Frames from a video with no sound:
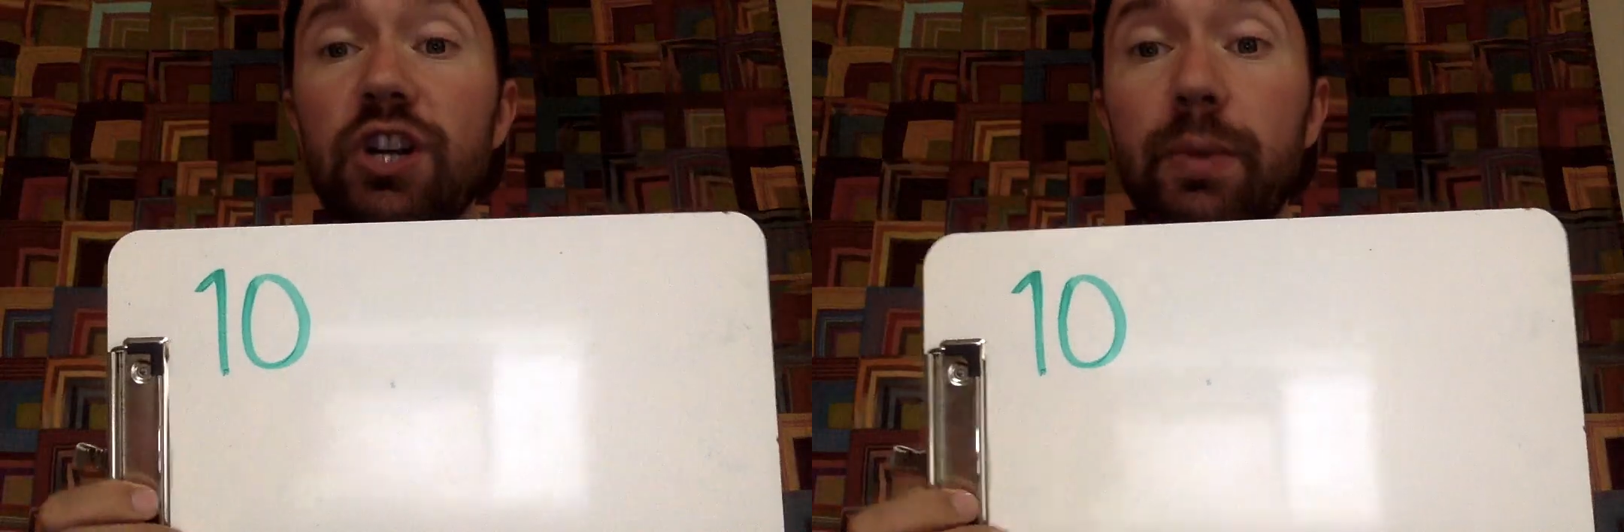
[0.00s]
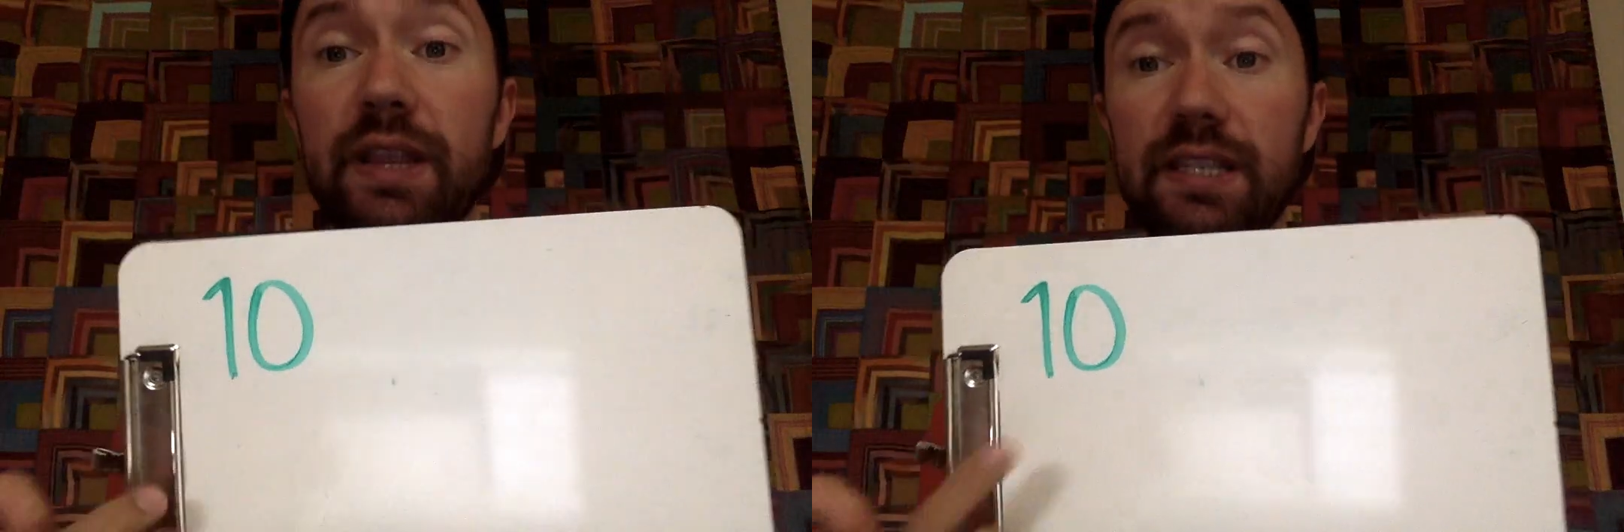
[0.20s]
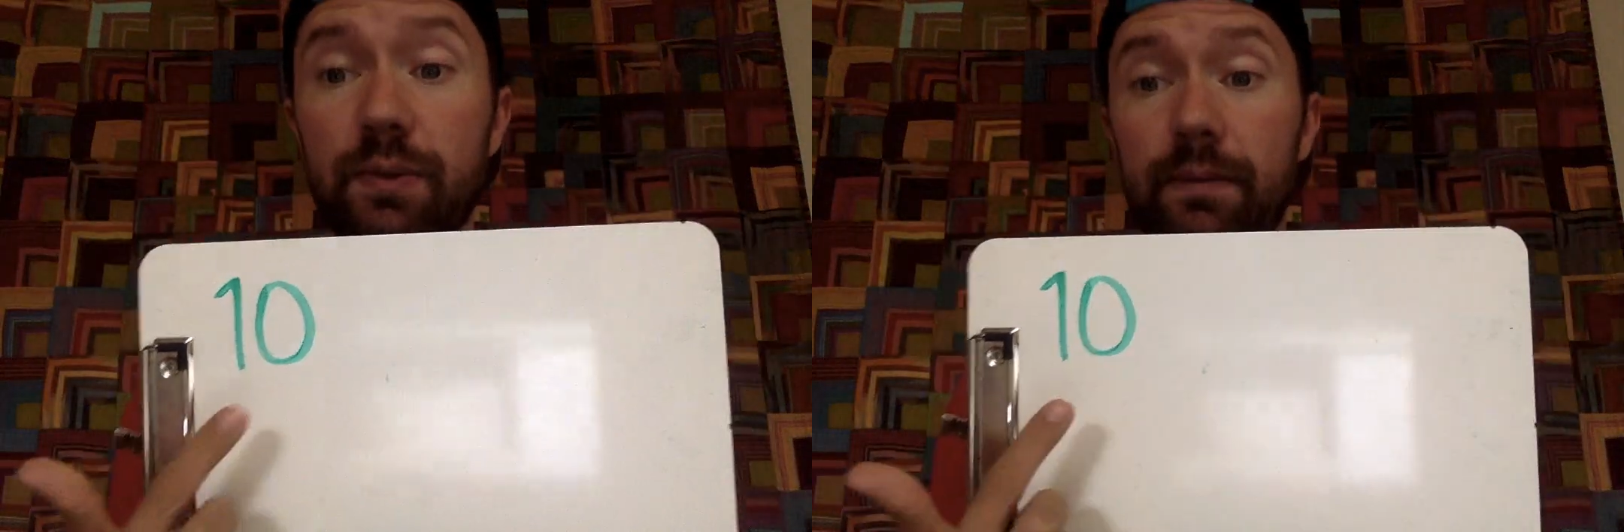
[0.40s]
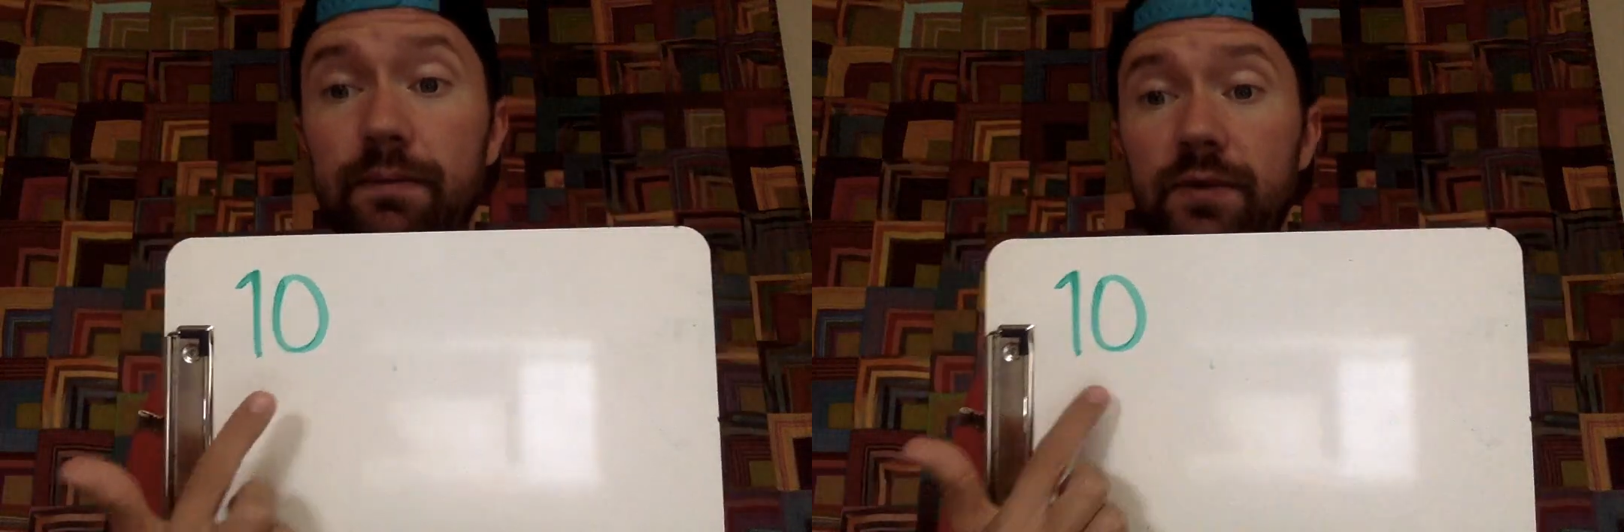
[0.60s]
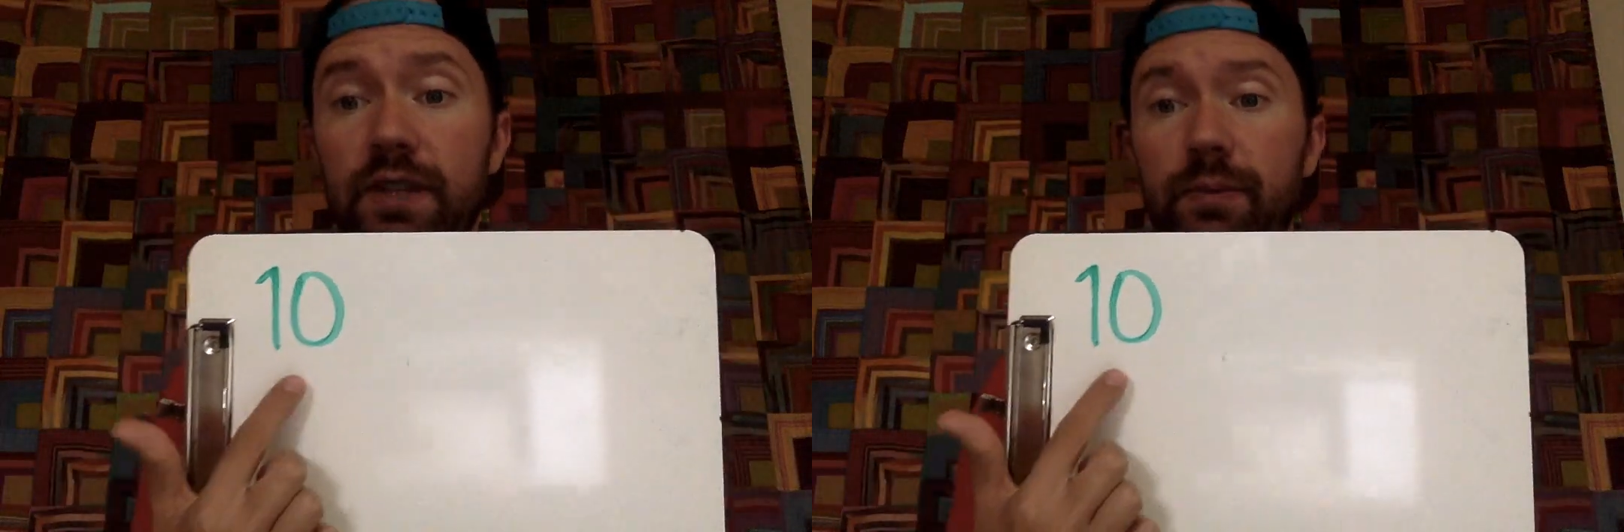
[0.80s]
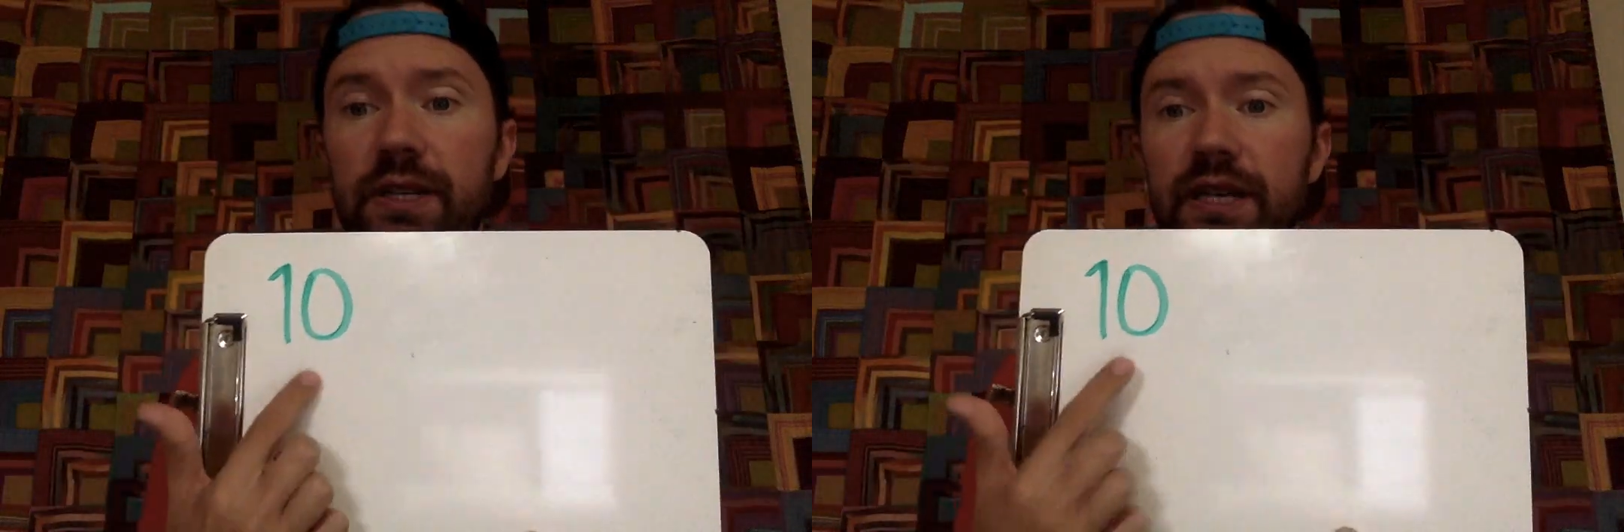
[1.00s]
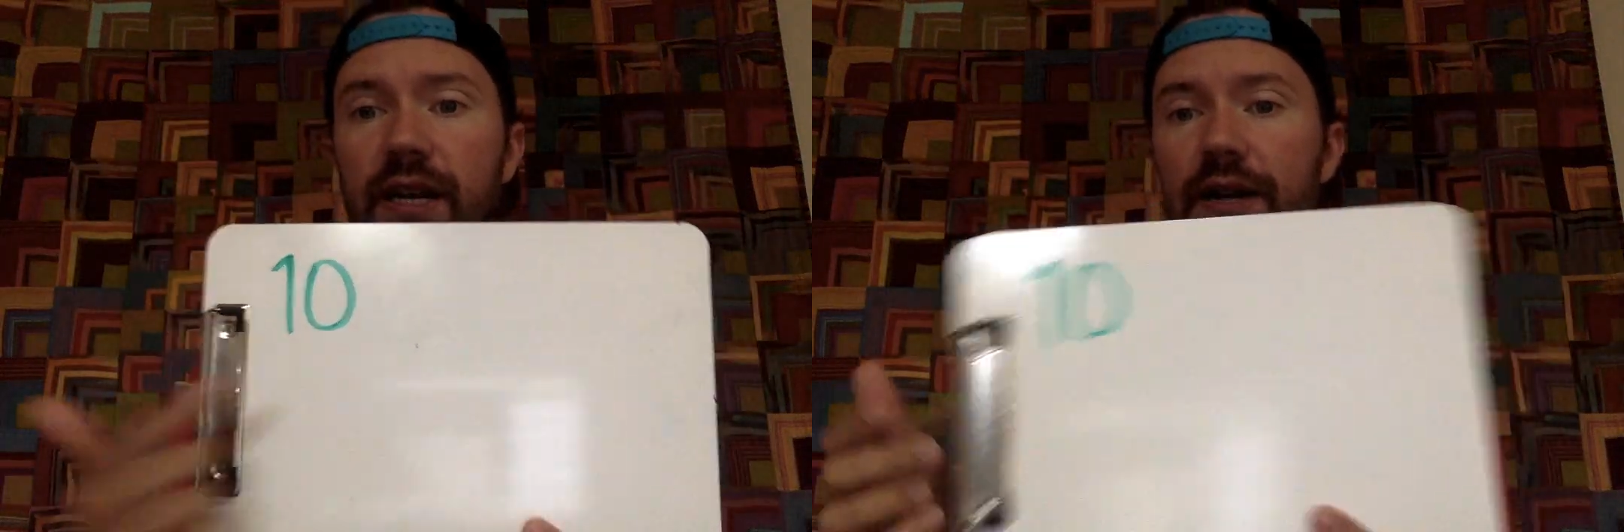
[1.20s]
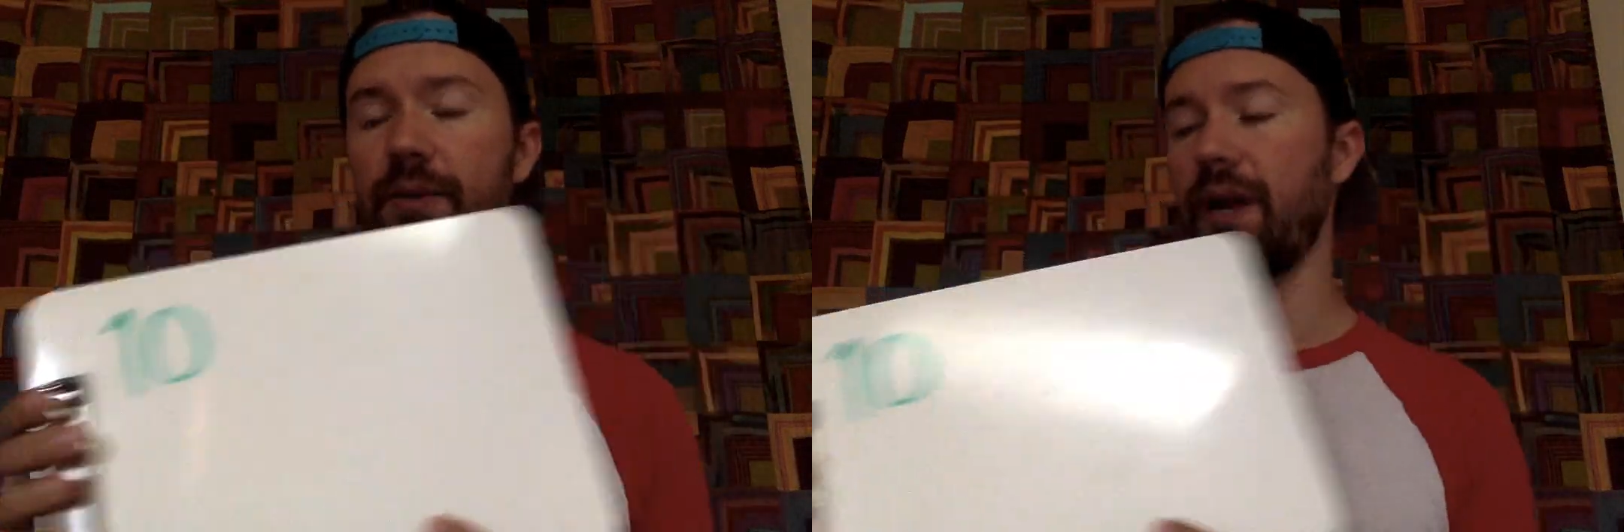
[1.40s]
to start with this one. Let's put 10
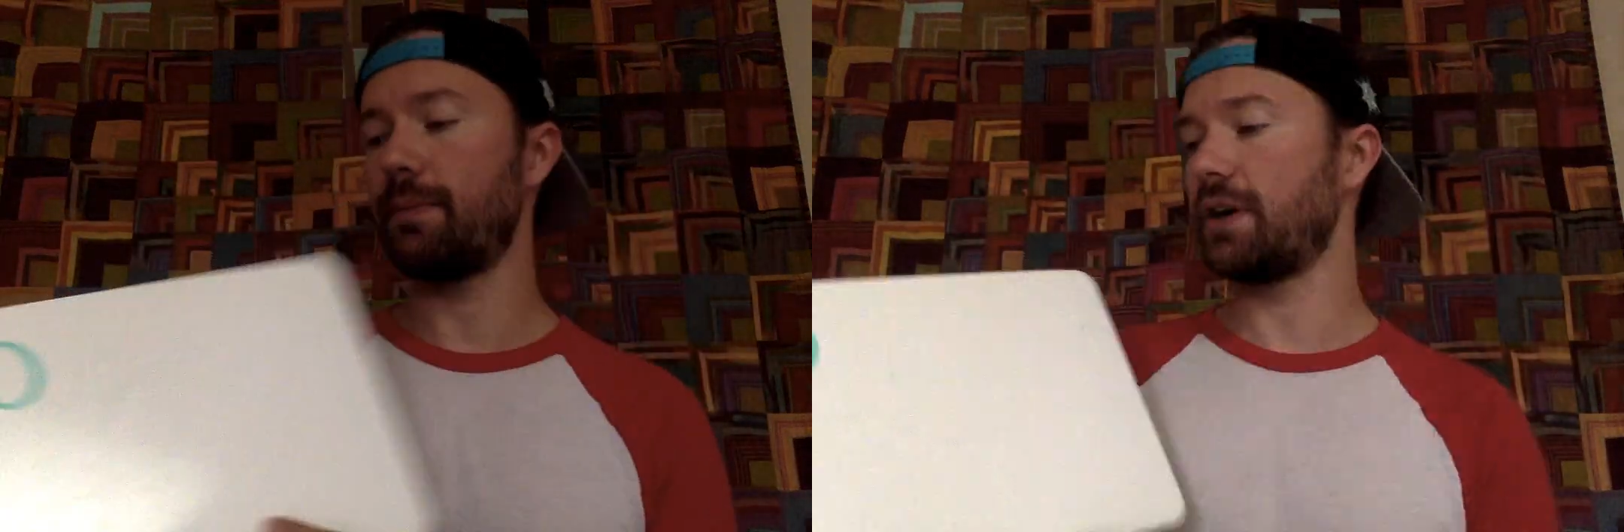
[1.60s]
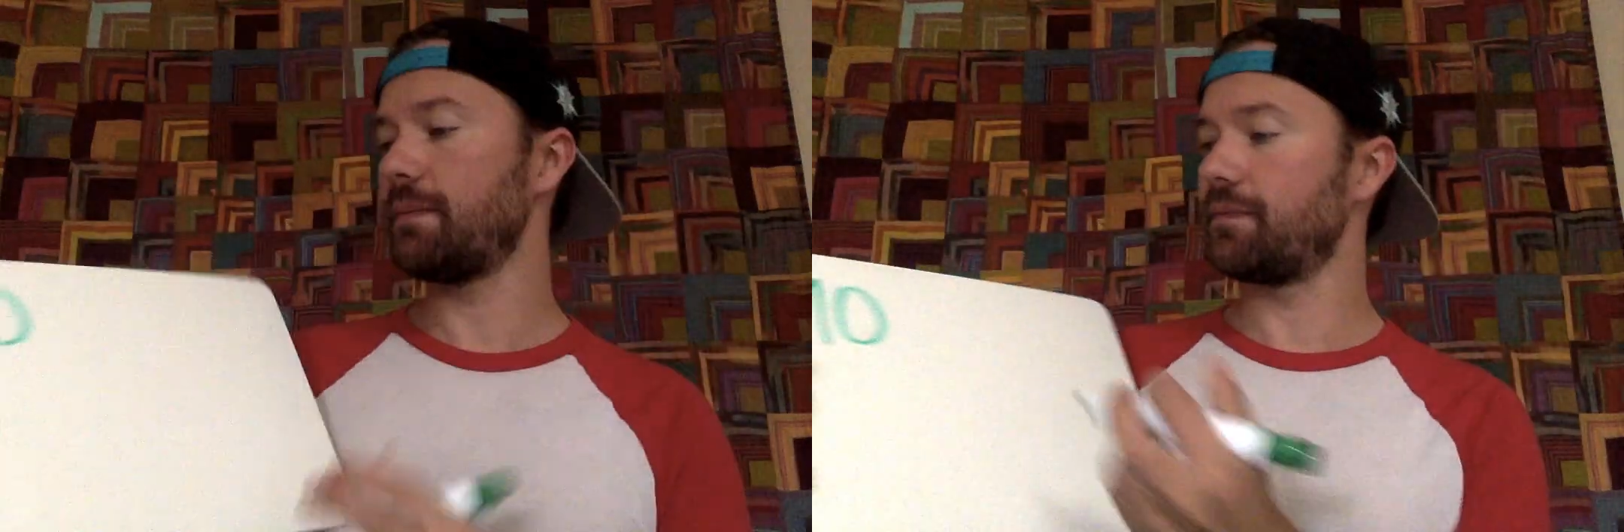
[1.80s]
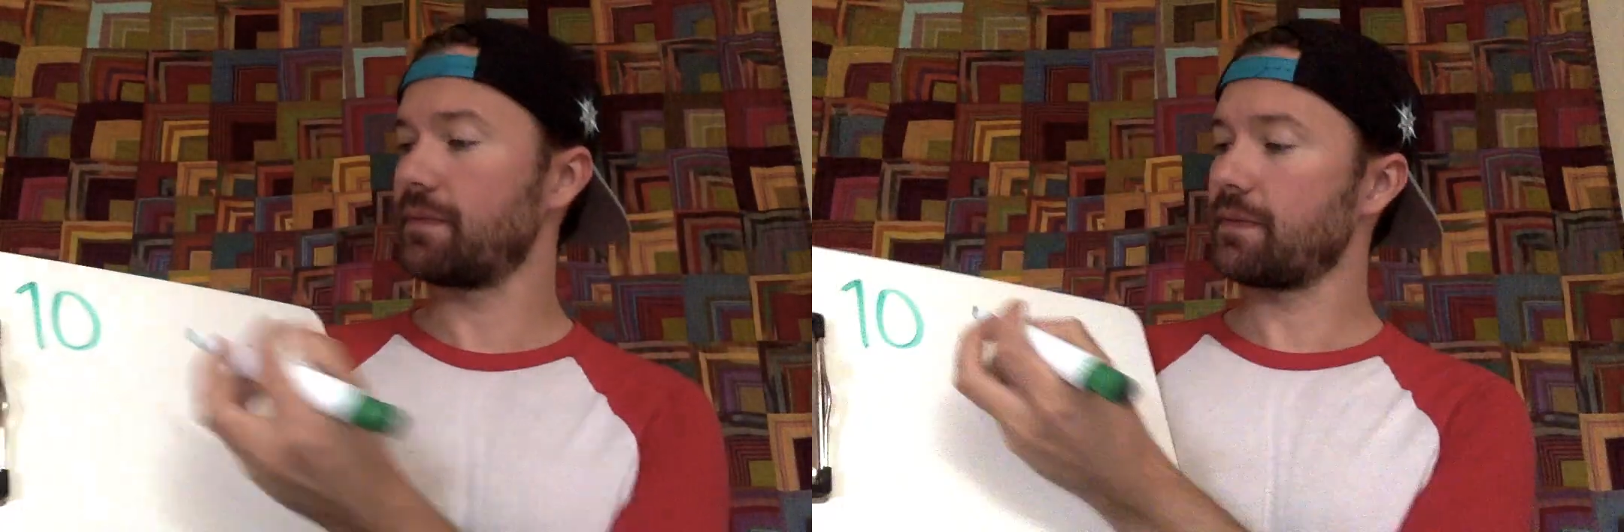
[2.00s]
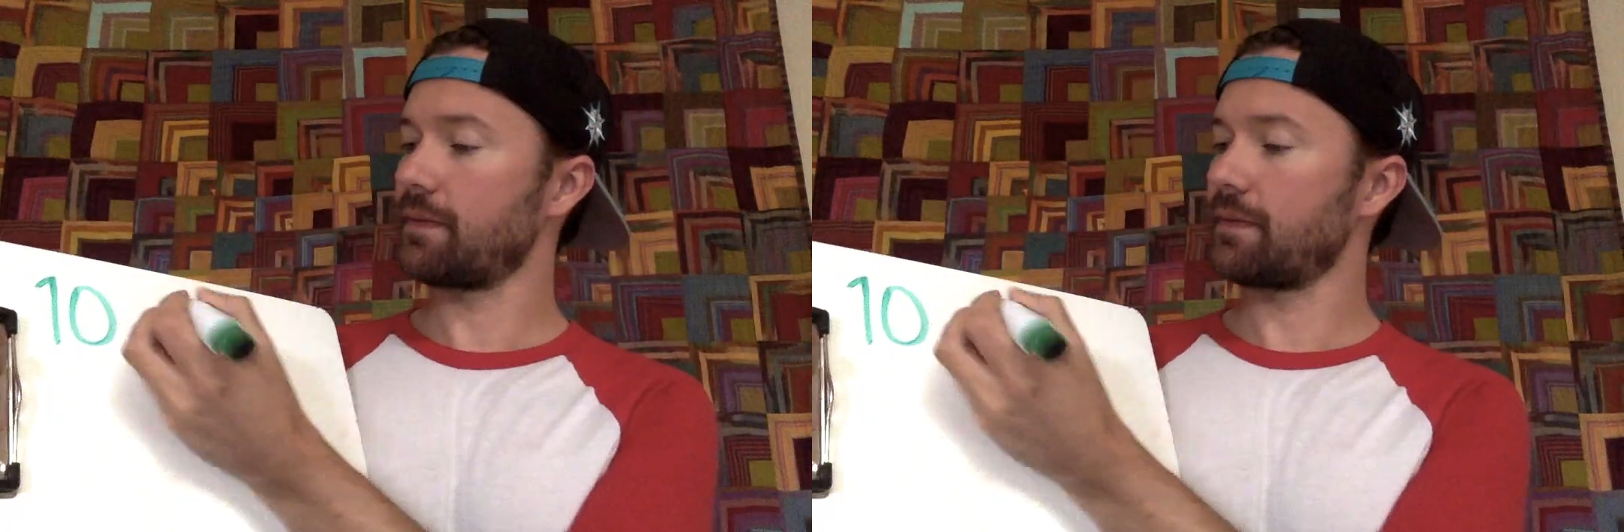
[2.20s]
on your paper.